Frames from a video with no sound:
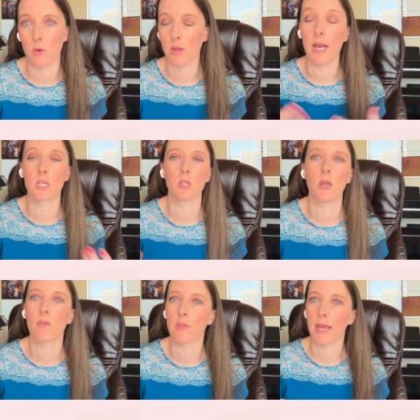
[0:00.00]
They're actually
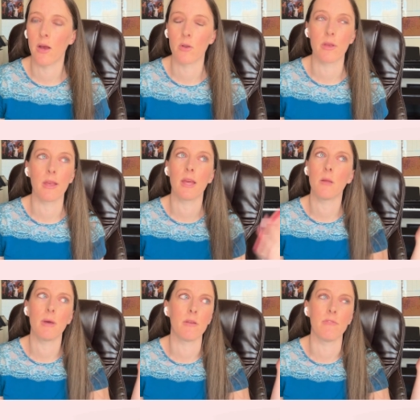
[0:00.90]
over the counter. You can get
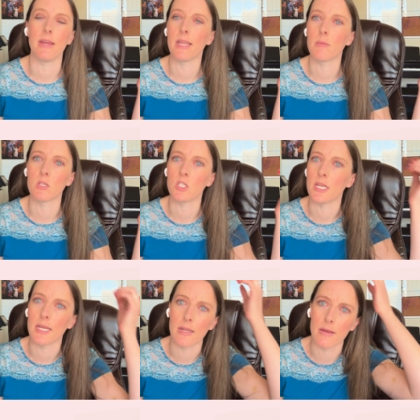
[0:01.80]
them at a vending
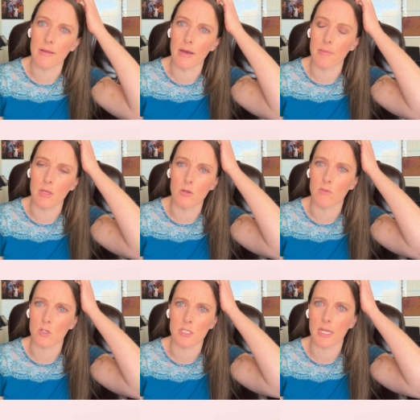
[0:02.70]
machine at a
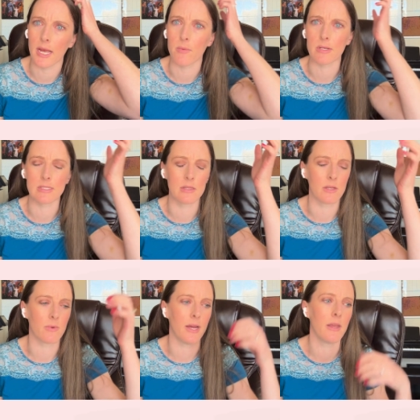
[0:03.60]
university I recently
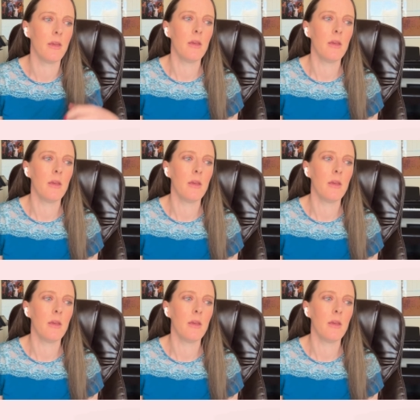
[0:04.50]
read.